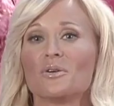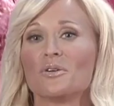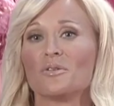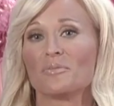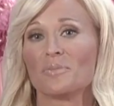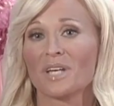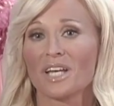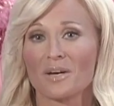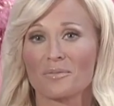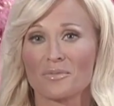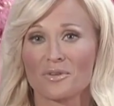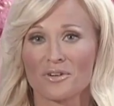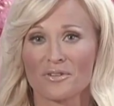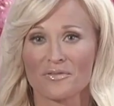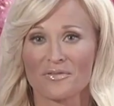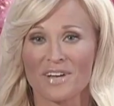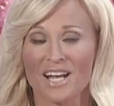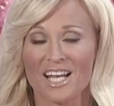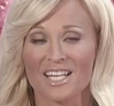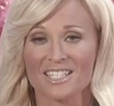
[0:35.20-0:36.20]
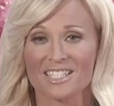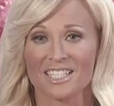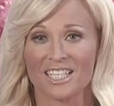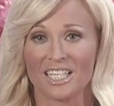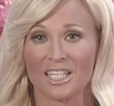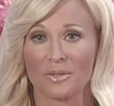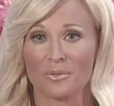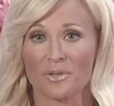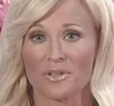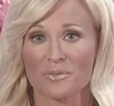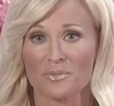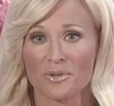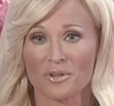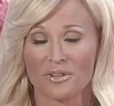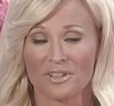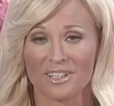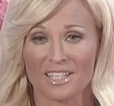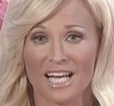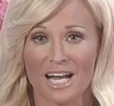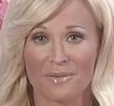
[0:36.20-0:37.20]
who have become more fascinated with more
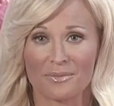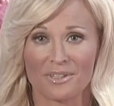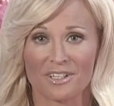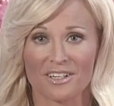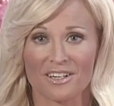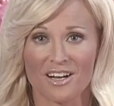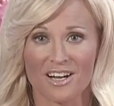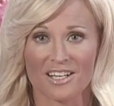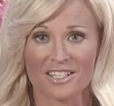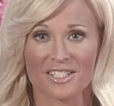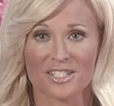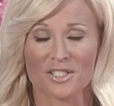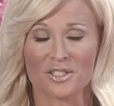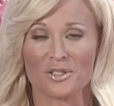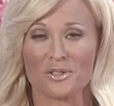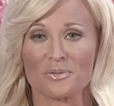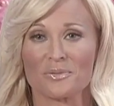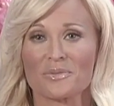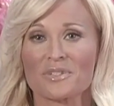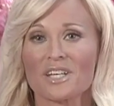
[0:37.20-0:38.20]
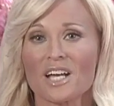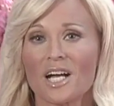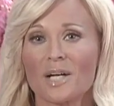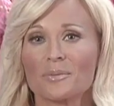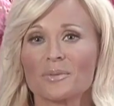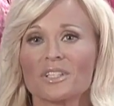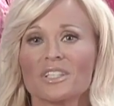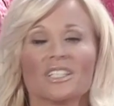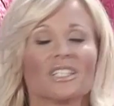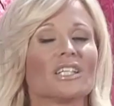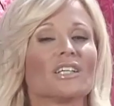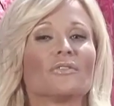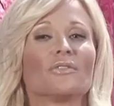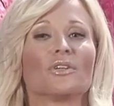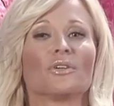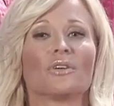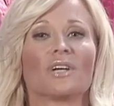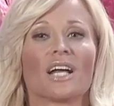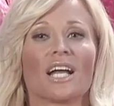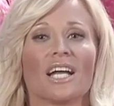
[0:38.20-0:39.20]
elaborate costumes, I'm going to give
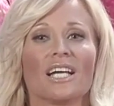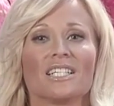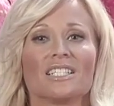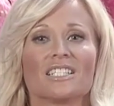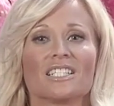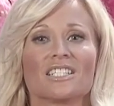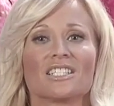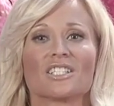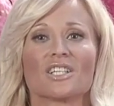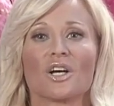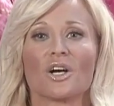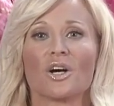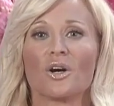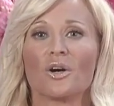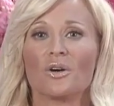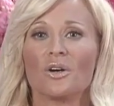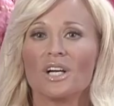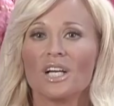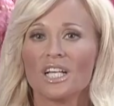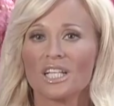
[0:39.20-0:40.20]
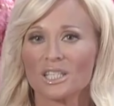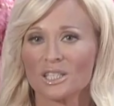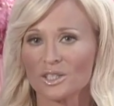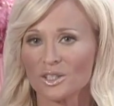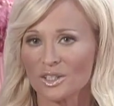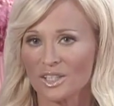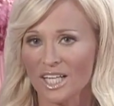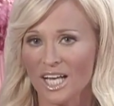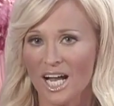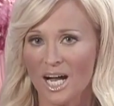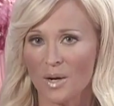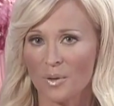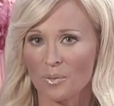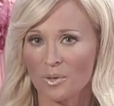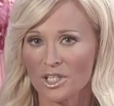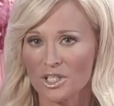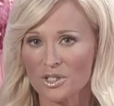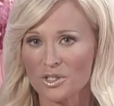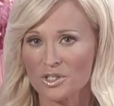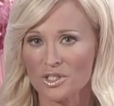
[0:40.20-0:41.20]
you a head-to-toe look at
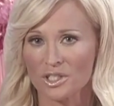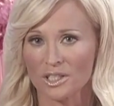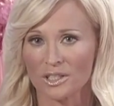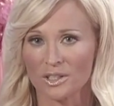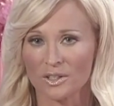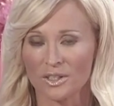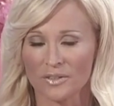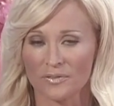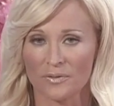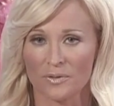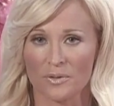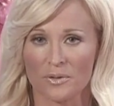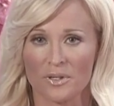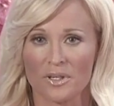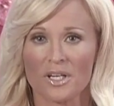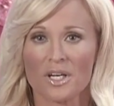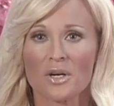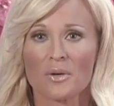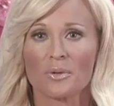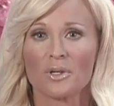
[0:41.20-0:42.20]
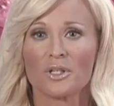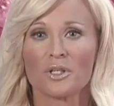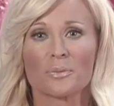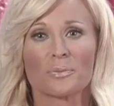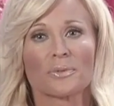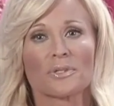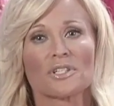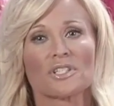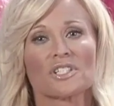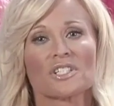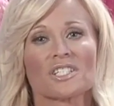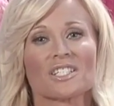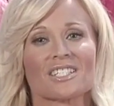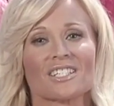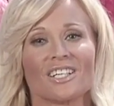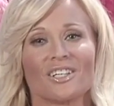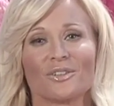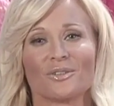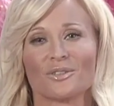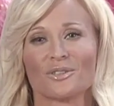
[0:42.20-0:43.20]
what you should look for when you're
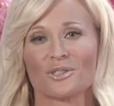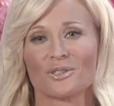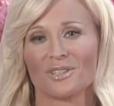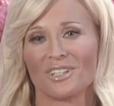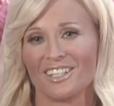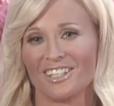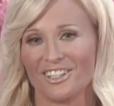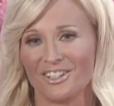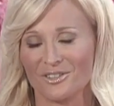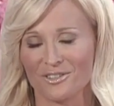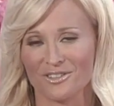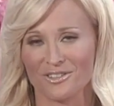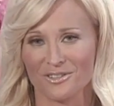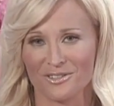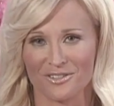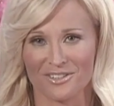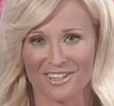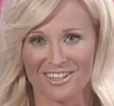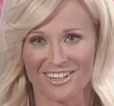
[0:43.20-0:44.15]
purchasing or creating your own